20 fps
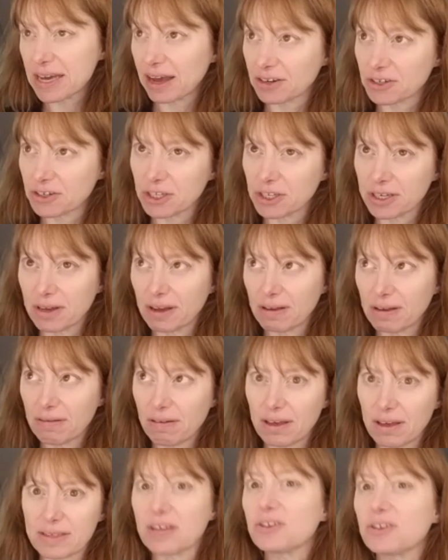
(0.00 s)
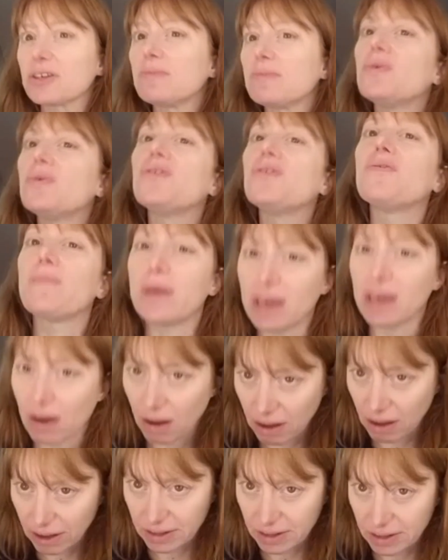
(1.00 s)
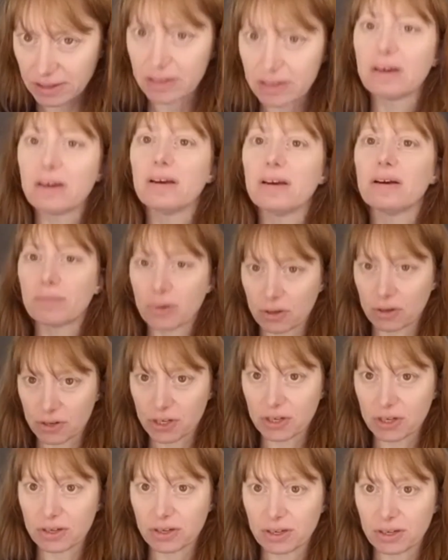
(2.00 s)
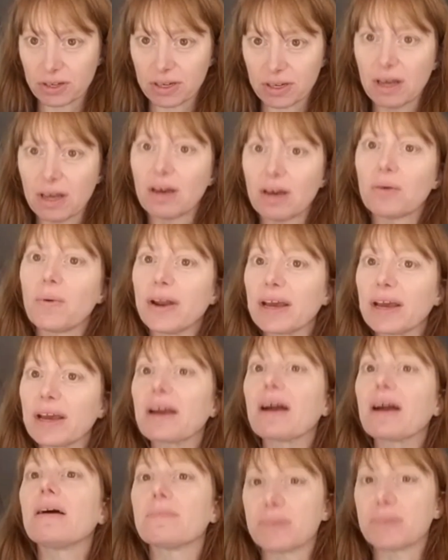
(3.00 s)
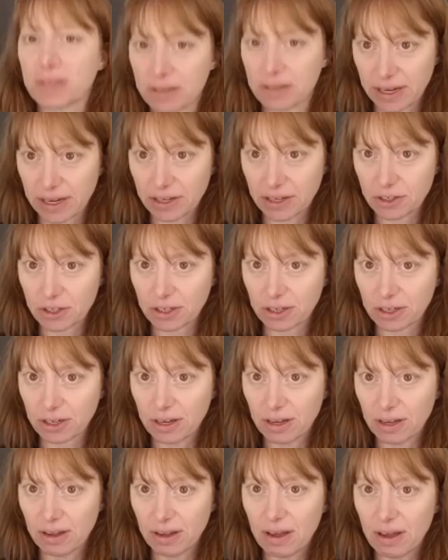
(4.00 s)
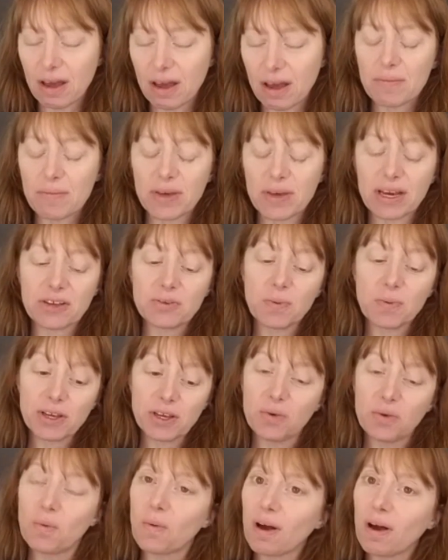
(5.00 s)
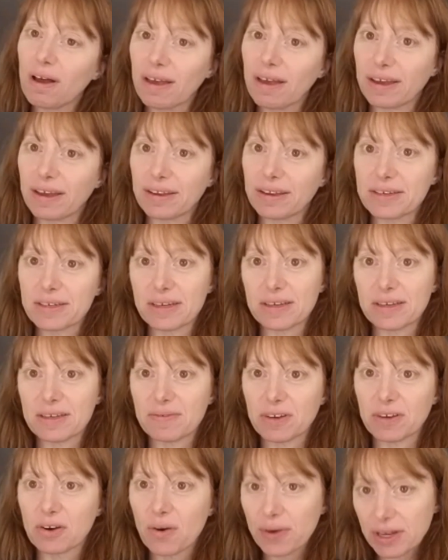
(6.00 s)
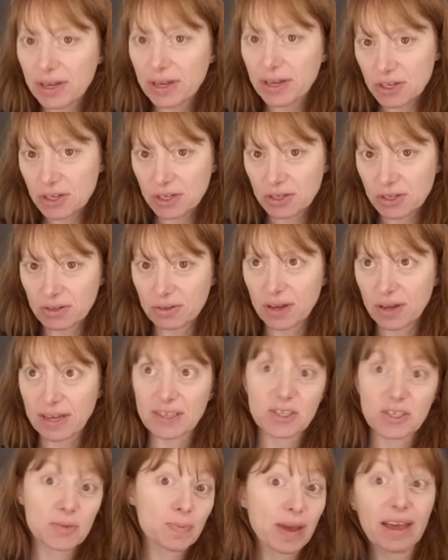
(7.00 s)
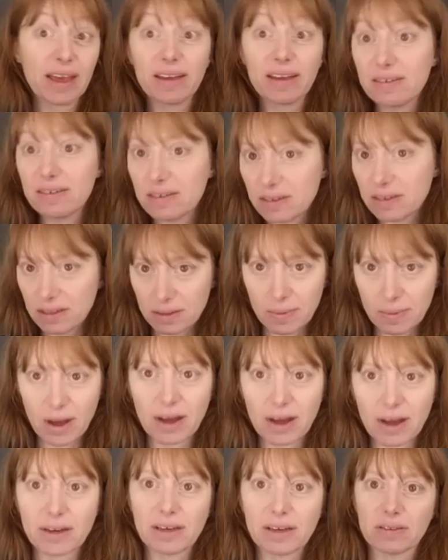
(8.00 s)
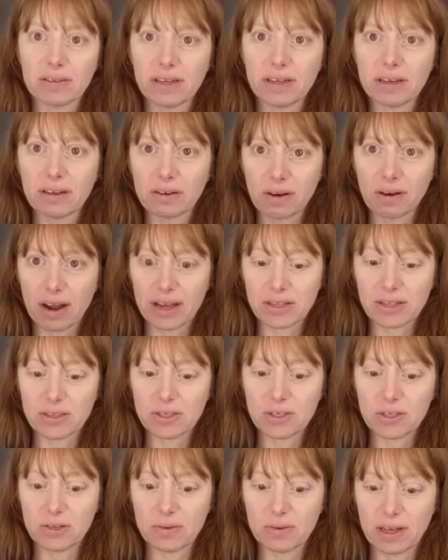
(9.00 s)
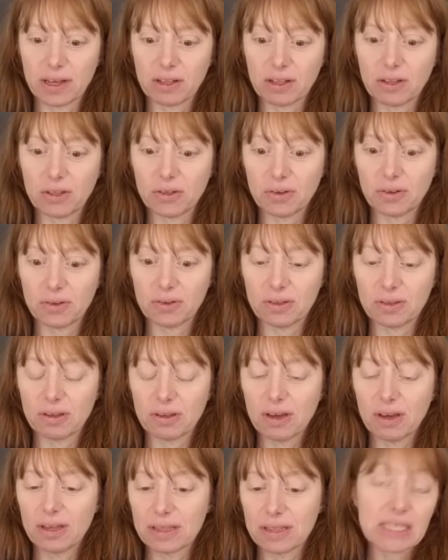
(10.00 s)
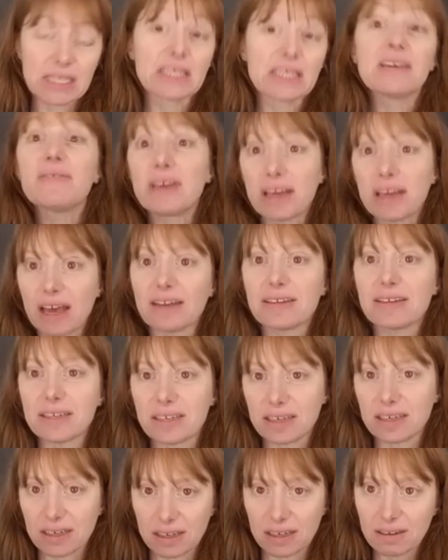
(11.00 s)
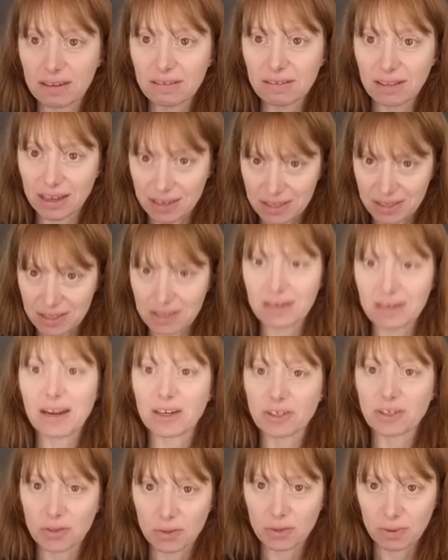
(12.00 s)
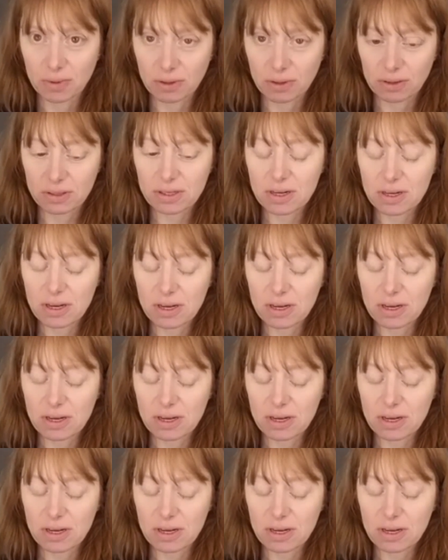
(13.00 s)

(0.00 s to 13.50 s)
actually essentially move beyond personhood when it comes to nature. Because what you want is, if you're going to expand the body of legal rights to include this living entity that is the natural world,